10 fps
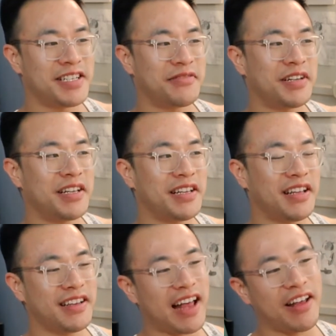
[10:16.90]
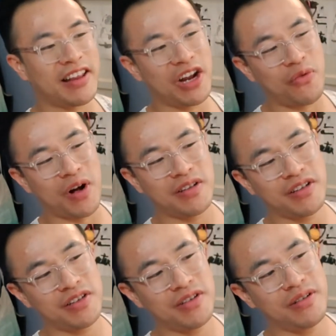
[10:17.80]
which is one of the things I didn't
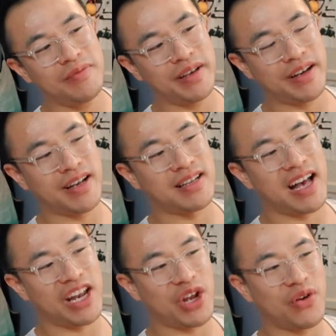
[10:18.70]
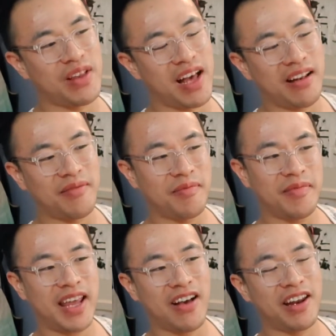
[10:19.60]
want to do because I knew that
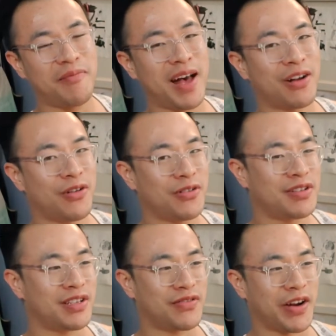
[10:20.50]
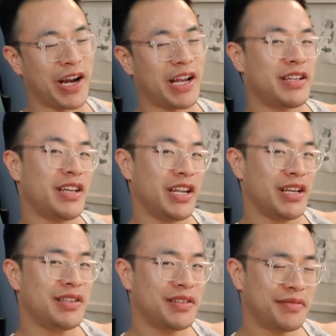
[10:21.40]
counting macros is very
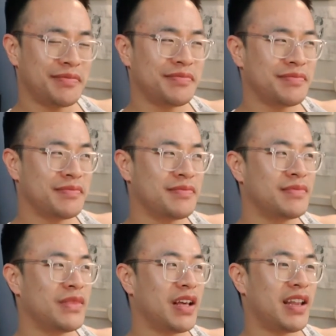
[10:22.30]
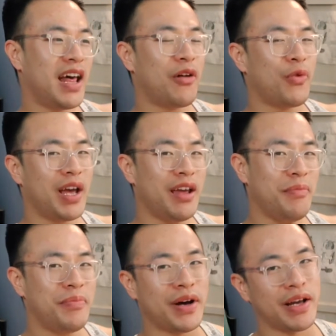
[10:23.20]
tedious in that
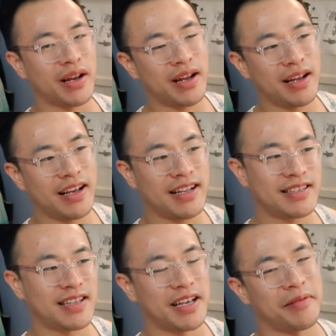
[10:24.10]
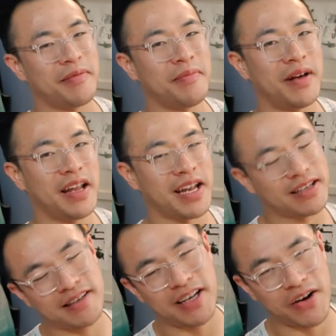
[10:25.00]
way, but it's like a
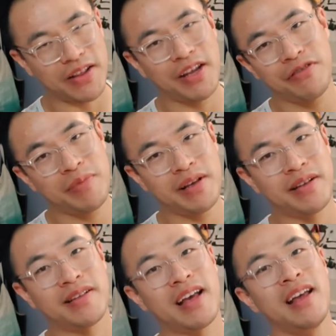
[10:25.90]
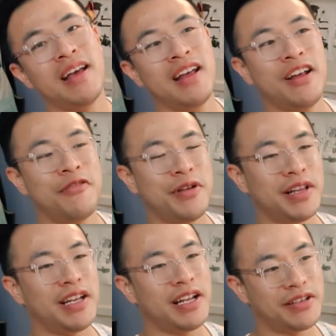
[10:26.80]
necessary thing for me since I
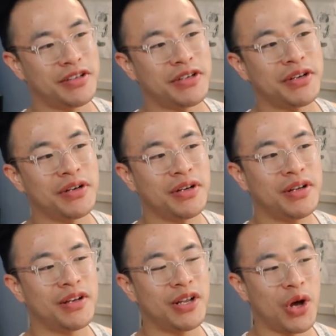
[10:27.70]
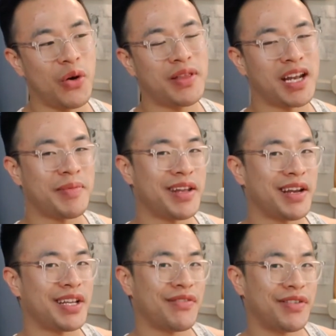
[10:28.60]
really need to know that I'm
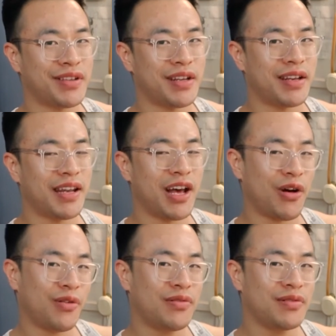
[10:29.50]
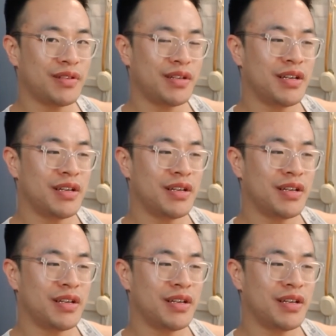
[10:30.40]
hitting a deficit now.